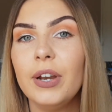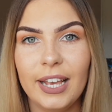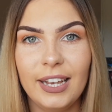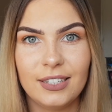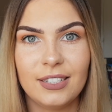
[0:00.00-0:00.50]
it
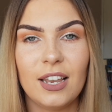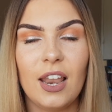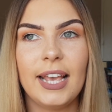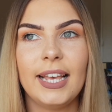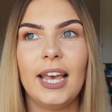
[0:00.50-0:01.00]
is.
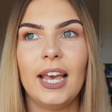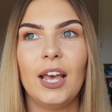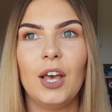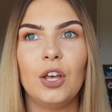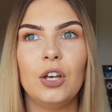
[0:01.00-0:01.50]
Like,
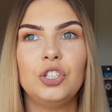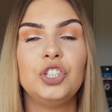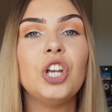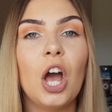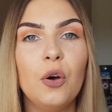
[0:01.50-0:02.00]

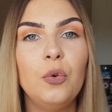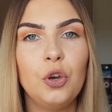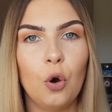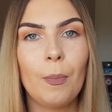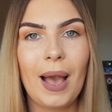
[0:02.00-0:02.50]
show
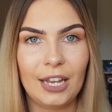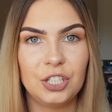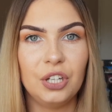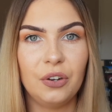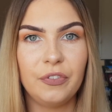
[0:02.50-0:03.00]
your
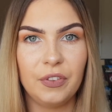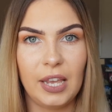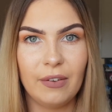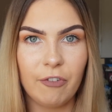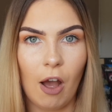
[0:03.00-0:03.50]
passion for
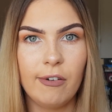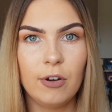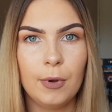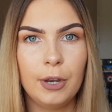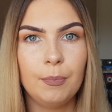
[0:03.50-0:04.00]
the
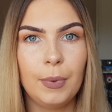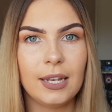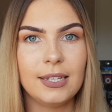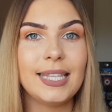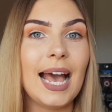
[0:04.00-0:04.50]
environment,
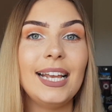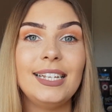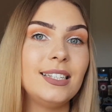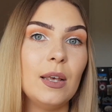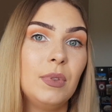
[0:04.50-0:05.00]
because that
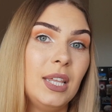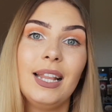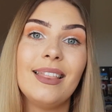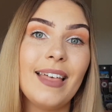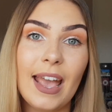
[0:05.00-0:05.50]
is something
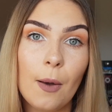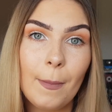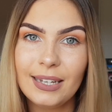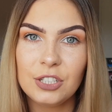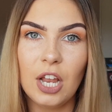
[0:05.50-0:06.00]
that they are
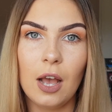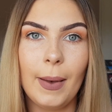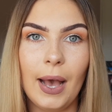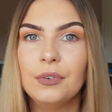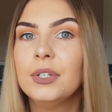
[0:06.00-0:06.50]
passionate
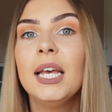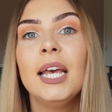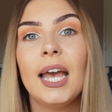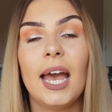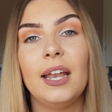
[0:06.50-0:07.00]
about.
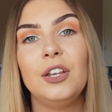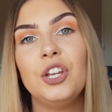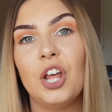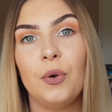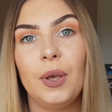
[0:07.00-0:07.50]
And you
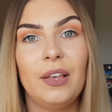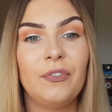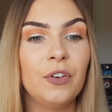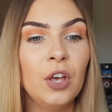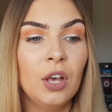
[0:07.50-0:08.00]
know,
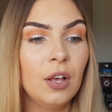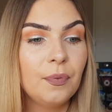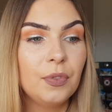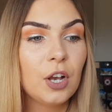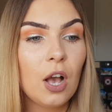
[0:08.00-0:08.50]
if
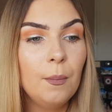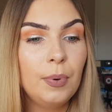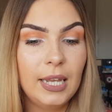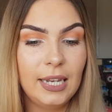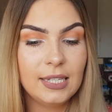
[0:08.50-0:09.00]
the
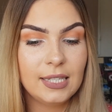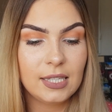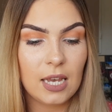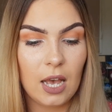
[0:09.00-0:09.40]
company's